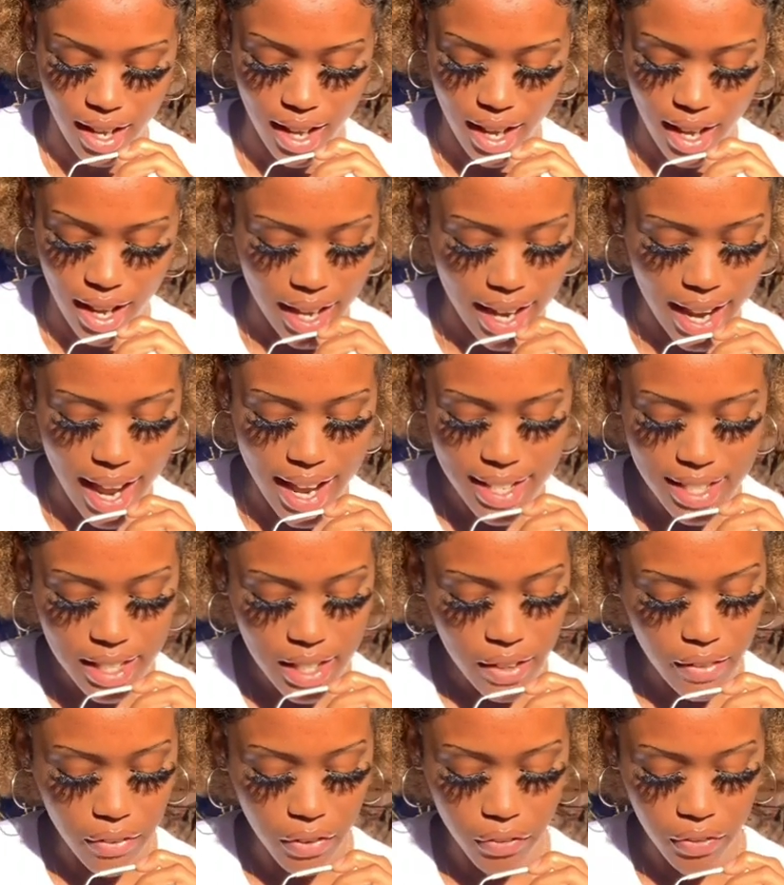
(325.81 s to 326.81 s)
And
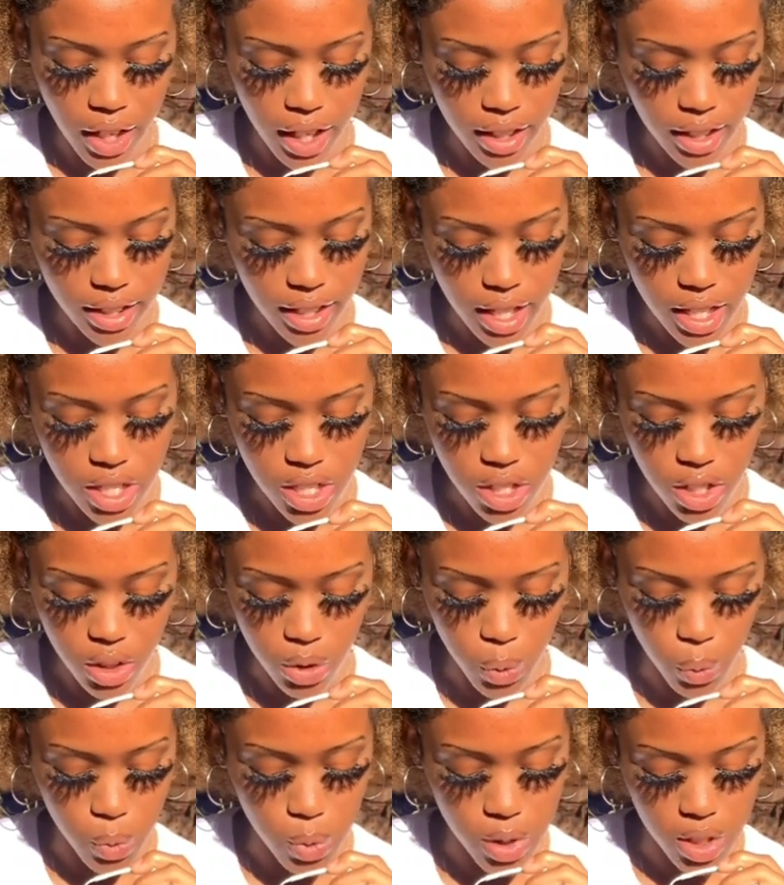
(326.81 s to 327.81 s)
asking for validation
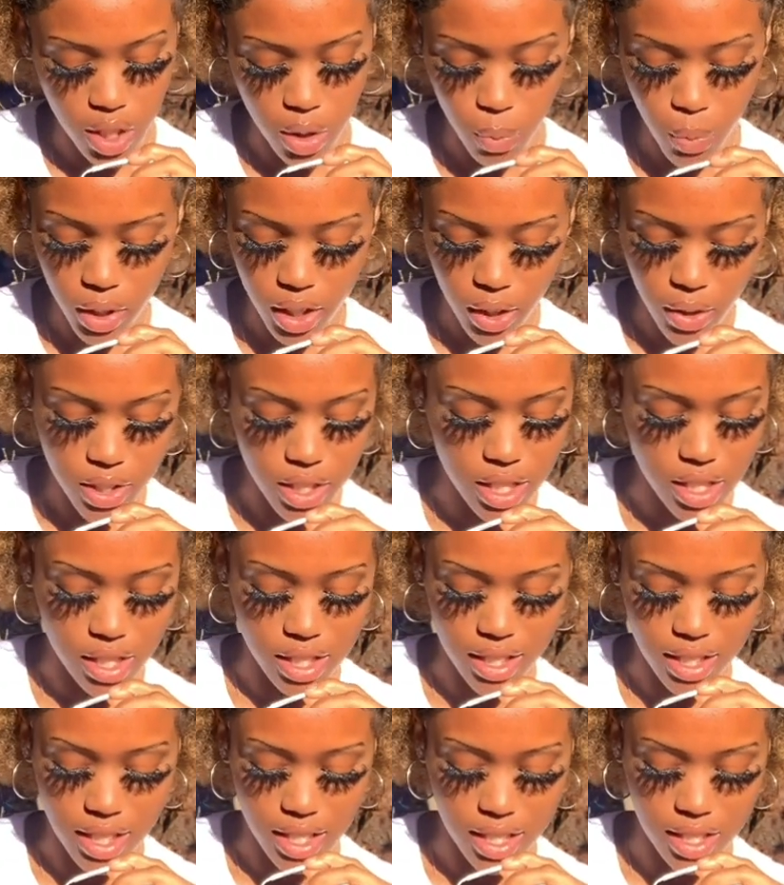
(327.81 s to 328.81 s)
through someone else's
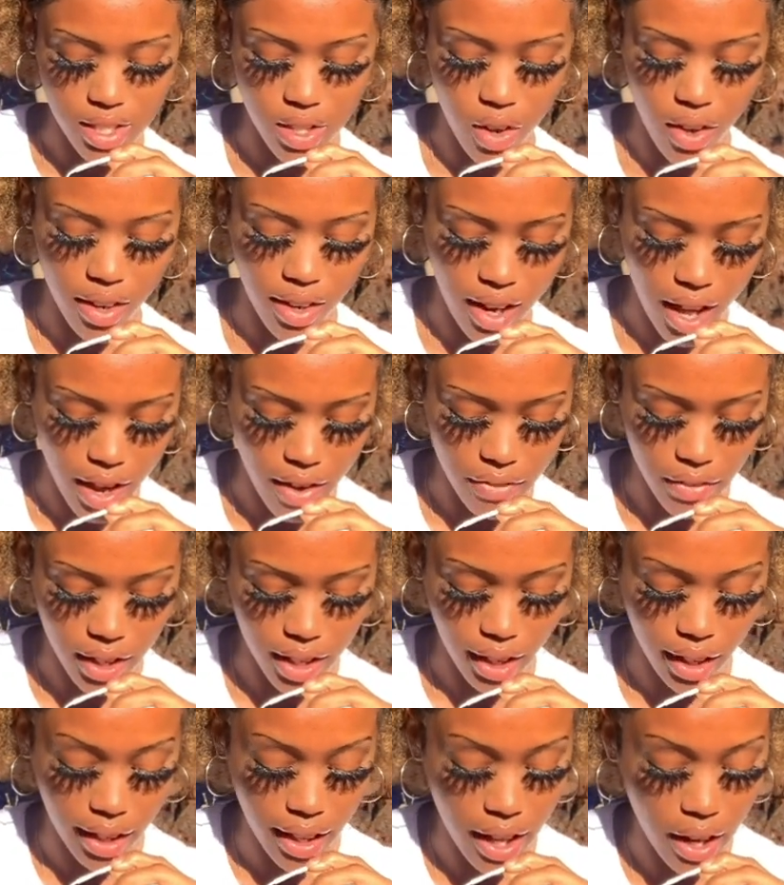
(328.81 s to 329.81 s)
lens on life
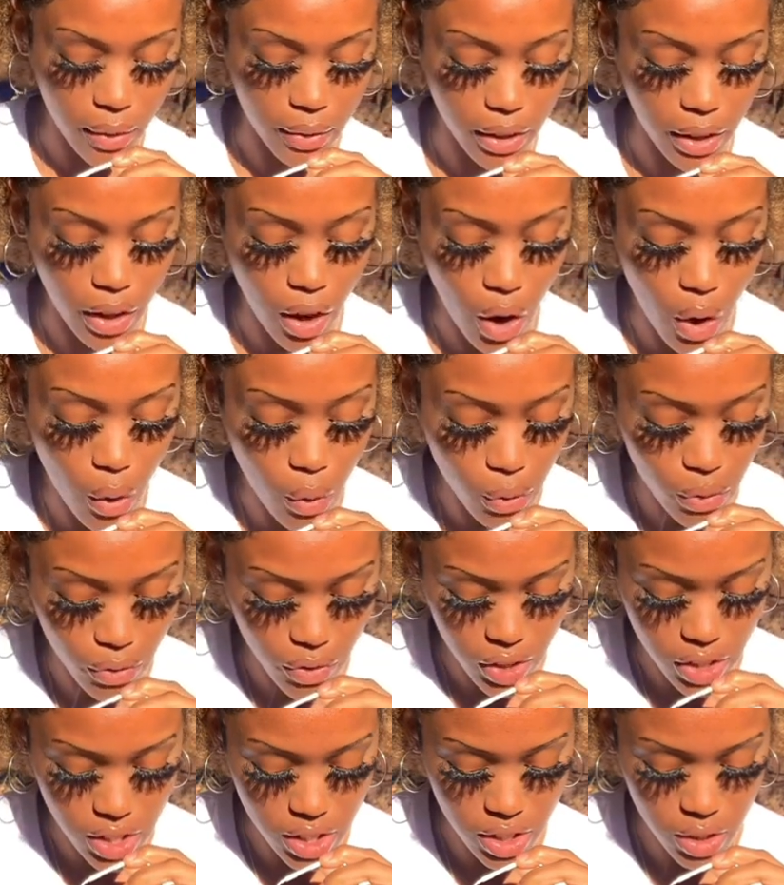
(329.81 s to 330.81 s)
can cloud your own
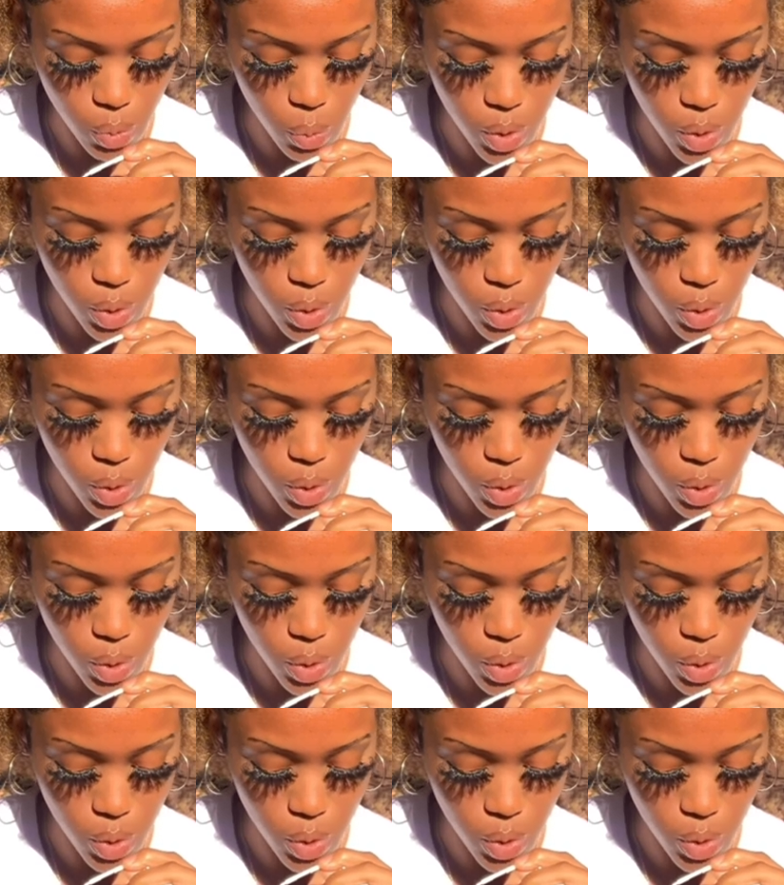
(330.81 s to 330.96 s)
vision,